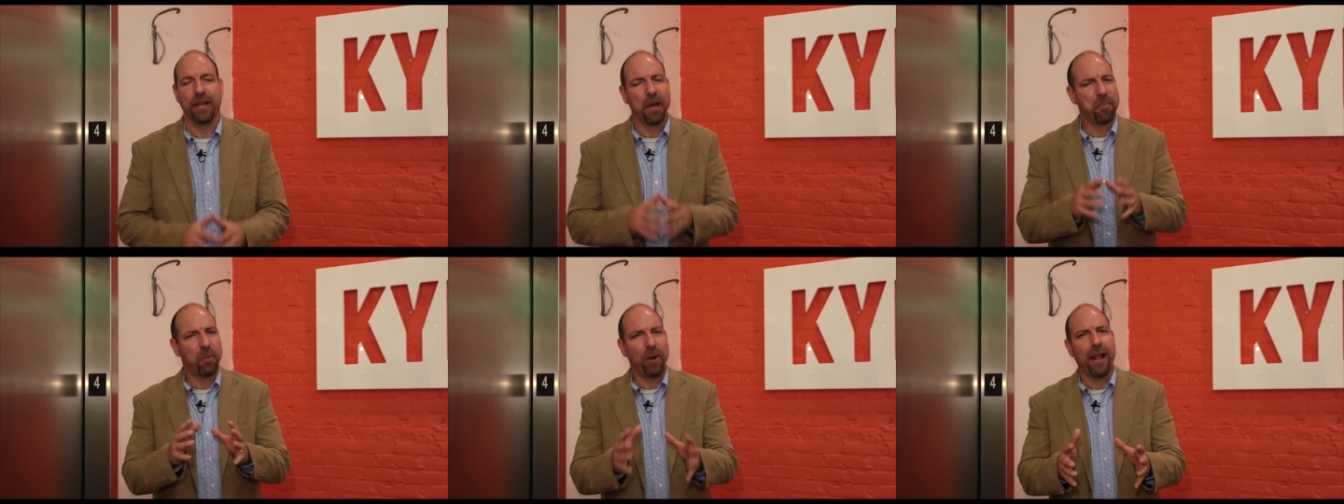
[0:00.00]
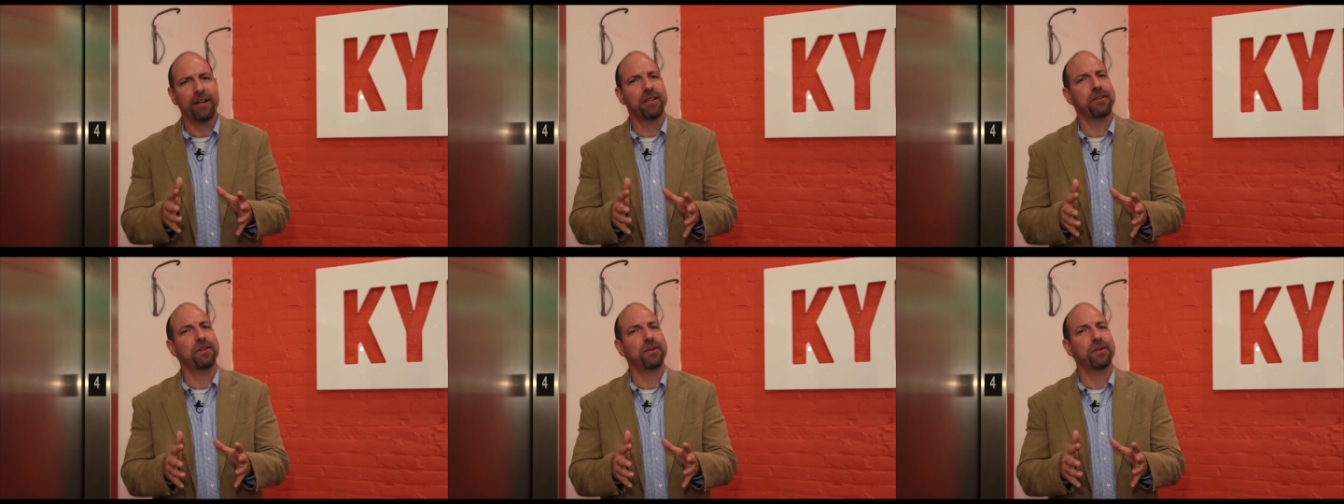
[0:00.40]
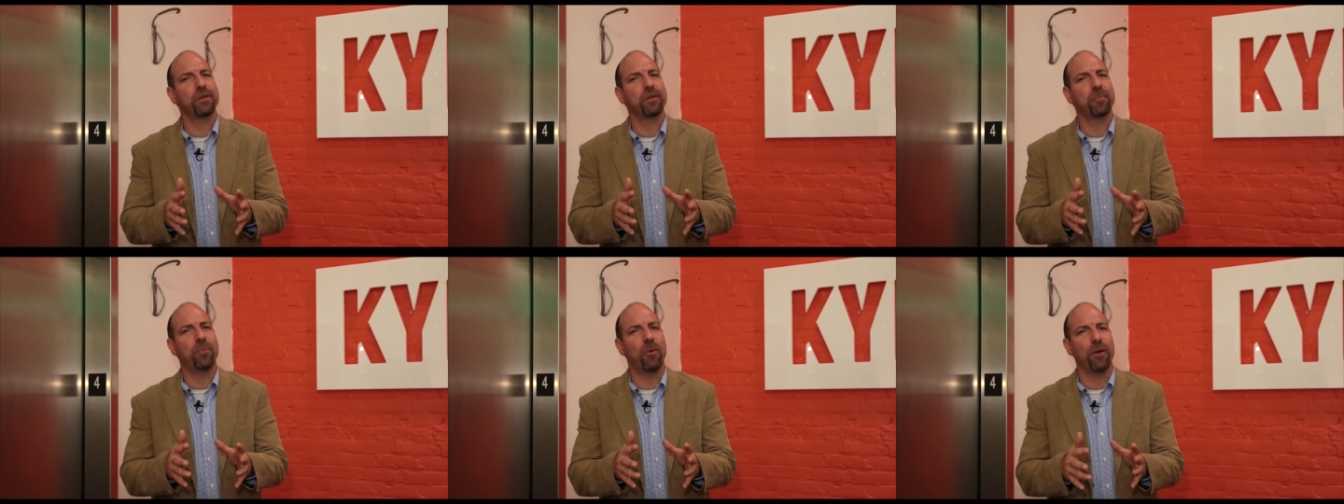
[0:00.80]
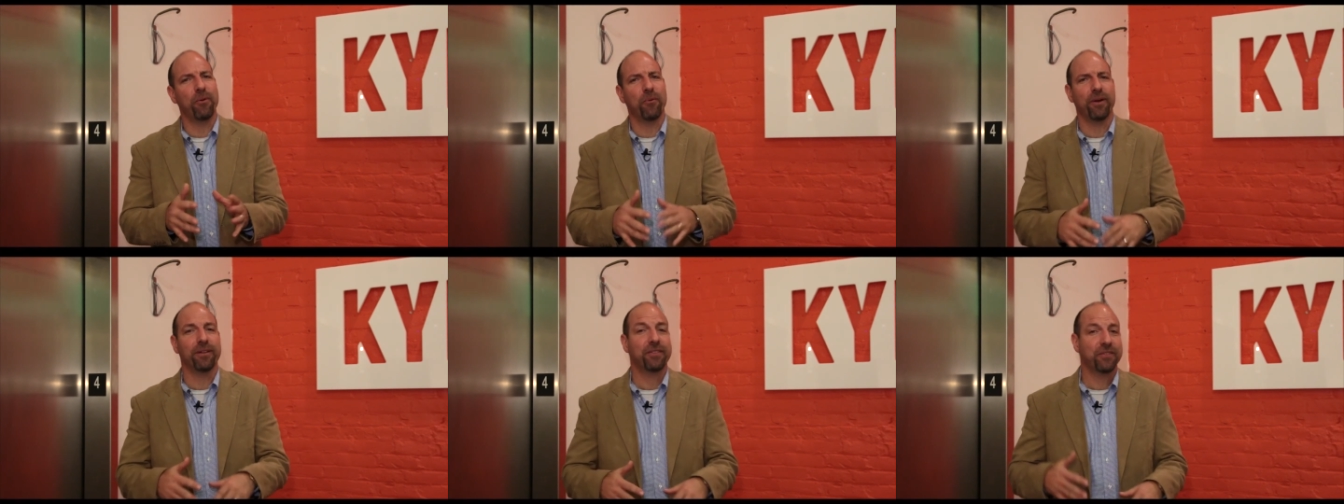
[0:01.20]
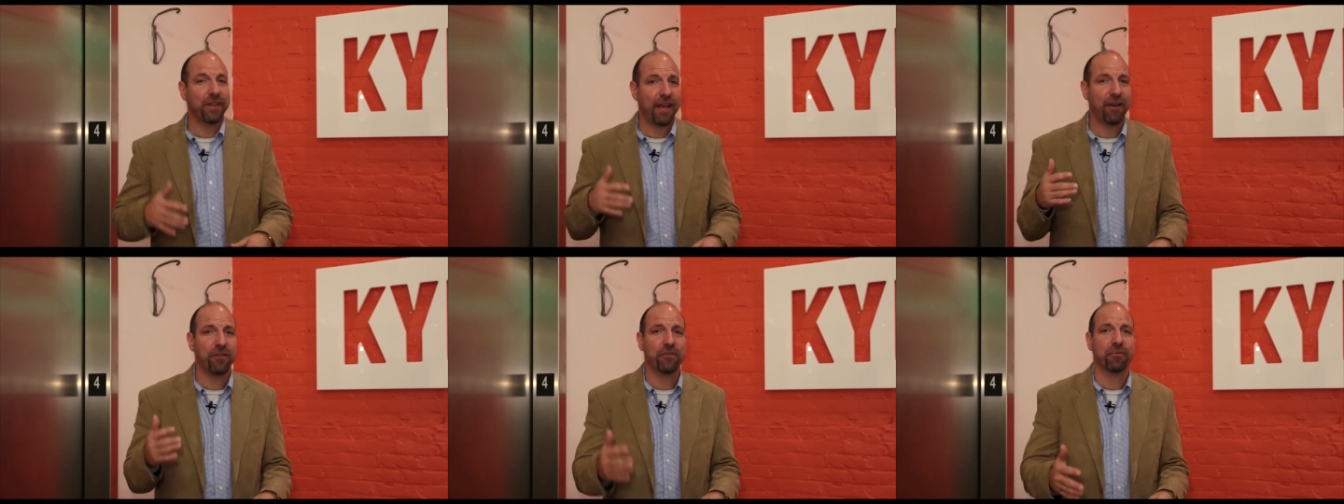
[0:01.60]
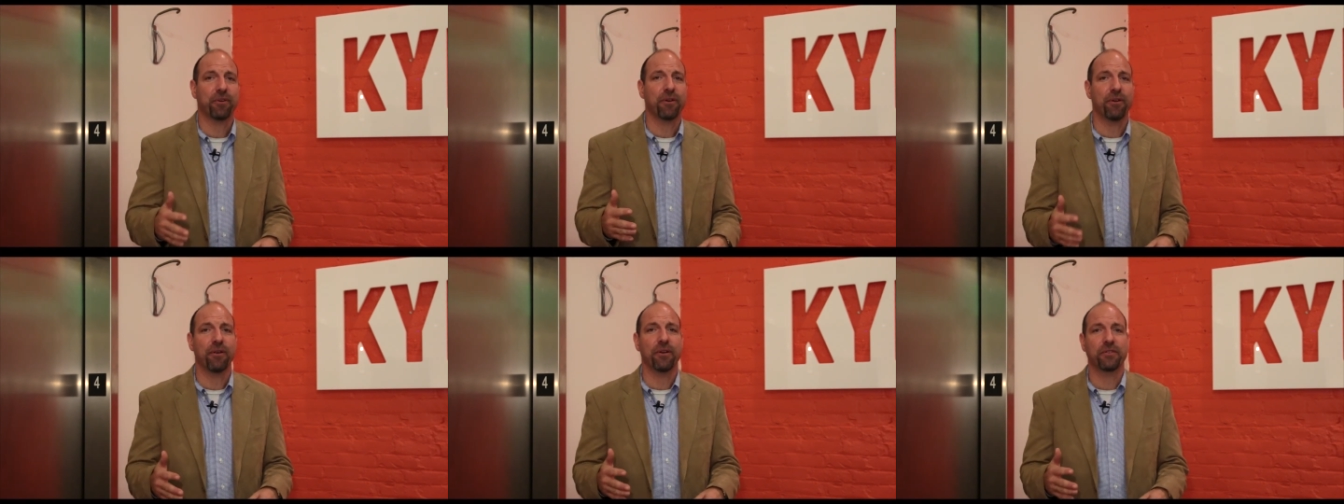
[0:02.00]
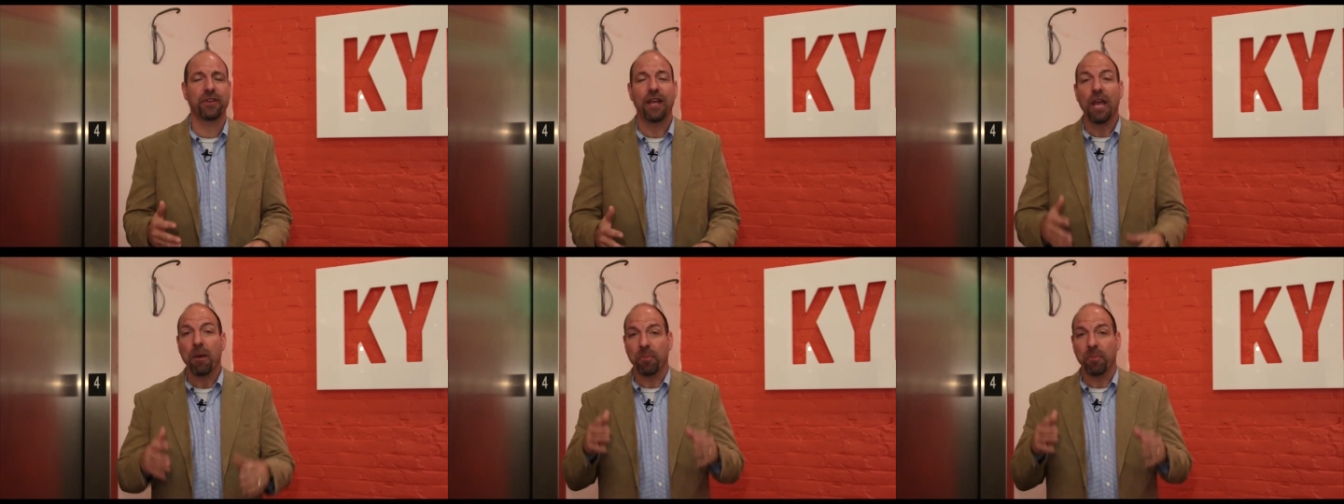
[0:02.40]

Not practice it to the point where it sounds rehearsed,